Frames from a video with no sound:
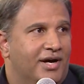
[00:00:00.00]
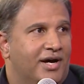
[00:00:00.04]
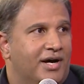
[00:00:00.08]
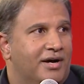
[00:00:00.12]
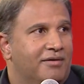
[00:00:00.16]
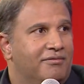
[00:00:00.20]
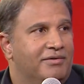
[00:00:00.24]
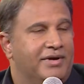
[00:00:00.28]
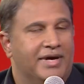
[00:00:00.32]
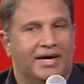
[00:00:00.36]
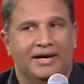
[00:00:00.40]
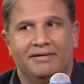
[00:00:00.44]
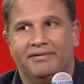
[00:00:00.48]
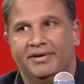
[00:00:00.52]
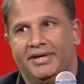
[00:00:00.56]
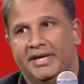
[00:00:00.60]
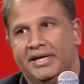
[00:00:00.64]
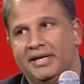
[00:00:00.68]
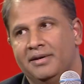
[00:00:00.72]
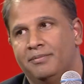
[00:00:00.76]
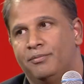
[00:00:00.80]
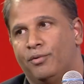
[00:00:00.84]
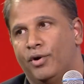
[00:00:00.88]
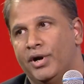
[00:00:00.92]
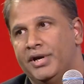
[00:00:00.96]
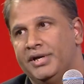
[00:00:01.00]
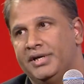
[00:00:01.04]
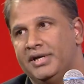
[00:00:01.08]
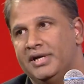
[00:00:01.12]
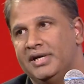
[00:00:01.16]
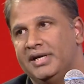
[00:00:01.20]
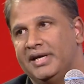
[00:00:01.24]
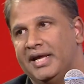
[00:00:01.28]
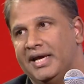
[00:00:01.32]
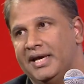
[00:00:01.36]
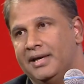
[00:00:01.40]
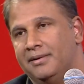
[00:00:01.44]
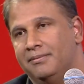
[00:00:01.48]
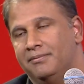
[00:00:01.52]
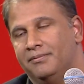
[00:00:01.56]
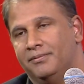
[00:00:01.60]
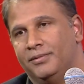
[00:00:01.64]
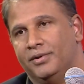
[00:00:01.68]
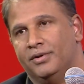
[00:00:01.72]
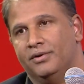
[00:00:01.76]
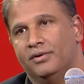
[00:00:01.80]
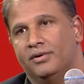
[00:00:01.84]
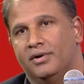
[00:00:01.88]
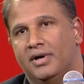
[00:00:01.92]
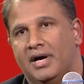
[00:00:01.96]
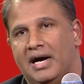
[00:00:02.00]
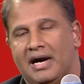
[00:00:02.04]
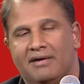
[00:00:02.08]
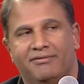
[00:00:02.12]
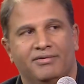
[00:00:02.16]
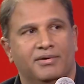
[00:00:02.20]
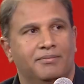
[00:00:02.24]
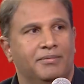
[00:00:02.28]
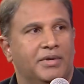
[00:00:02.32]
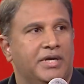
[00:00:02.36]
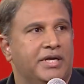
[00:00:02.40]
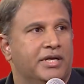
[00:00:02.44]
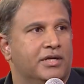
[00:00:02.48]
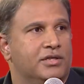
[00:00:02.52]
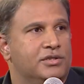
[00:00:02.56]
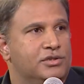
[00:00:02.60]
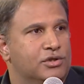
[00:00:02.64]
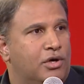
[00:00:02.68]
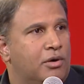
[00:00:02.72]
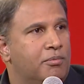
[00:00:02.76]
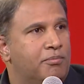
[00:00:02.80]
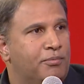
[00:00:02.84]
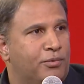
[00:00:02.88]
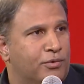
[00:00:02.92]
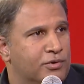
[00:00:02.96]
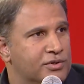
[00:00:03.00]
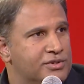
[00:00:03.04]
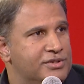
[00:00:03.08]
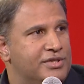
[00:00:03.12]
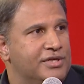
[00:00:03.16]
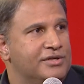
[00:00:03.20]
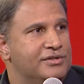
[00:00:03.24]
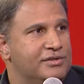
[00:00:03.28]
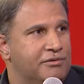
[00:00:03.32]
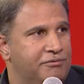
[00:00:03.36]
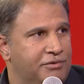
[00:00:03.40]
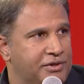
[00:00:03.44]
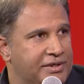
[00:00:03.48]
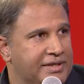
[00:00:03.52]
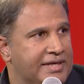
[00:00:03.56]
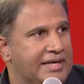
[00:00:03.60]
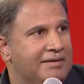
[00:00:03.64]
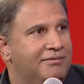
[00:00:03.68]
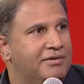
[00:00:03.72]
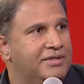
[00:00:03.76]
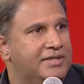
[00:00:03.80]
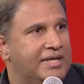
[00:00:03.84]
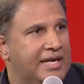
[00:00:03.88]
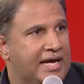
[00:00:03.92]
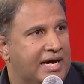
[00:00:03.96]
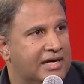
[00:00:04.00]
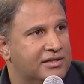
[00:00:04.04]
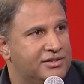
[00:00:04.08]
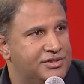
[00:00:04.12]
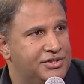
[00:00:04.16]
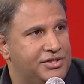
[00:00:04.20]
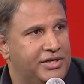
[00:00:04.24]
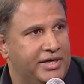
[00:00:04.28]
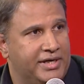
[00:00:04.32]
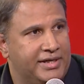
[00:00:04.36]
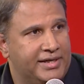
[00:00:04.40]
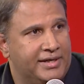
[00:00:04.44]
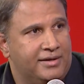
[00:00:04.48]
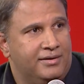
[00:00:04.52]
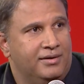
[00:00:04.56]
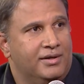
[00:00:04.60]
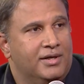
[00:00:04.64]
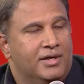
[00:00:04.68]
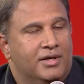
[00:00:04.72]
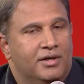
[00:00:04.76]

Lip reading: We have at any point in time, 500,000 job postings. So we deal with large data.